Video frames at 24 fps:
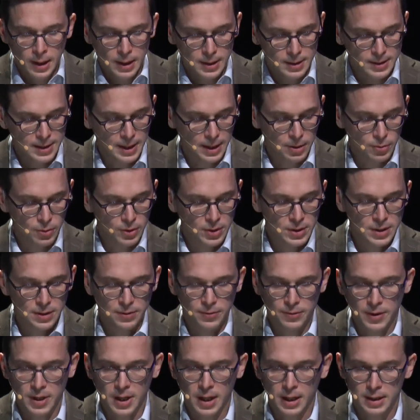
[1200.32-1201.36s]
decorative
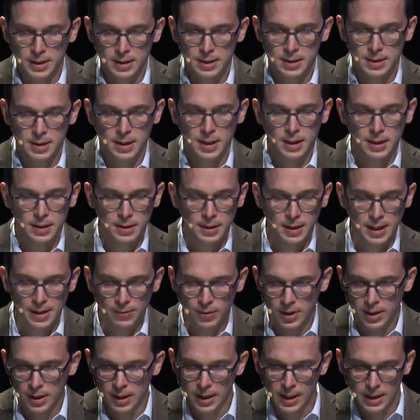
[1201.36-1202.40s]
cuts that
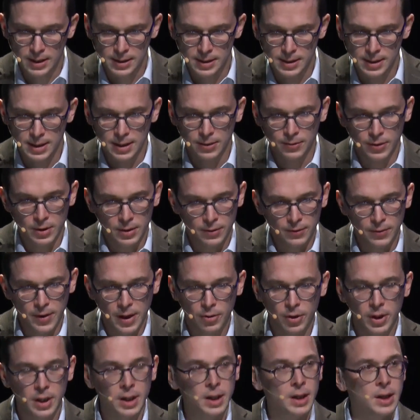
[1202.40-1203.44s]
nevertheless give it a
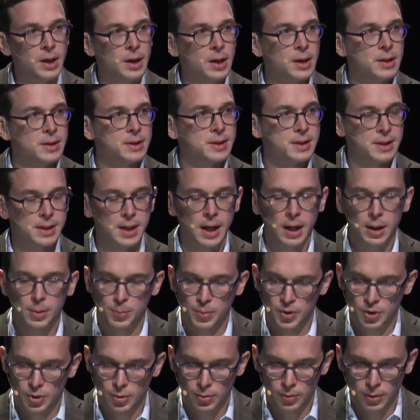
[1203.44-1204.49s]
very
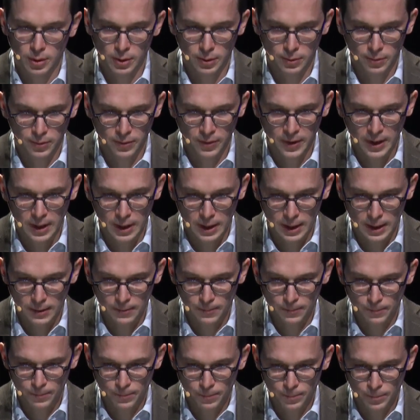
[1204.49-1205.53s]
sculptural feeling.
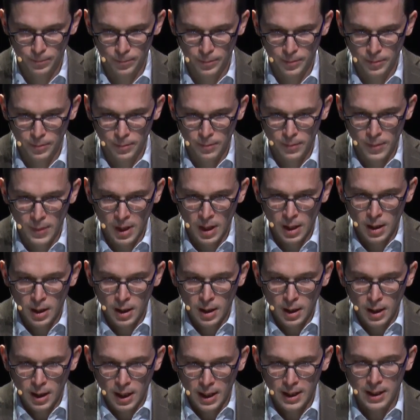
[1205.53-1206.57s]

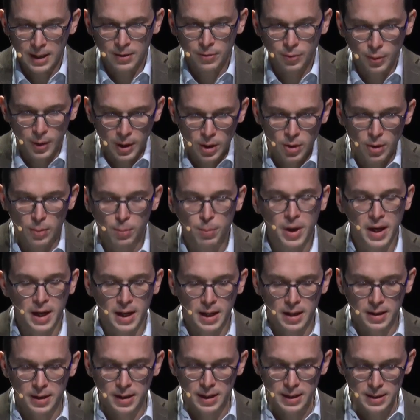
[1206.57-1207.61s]
And if we
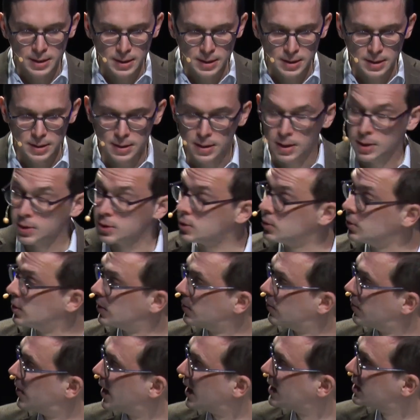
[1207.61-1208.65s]
compare this to the
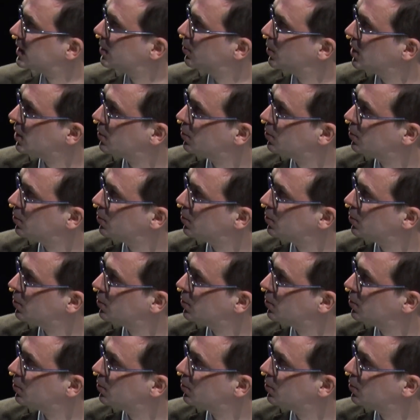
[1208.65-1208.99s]
Fatimid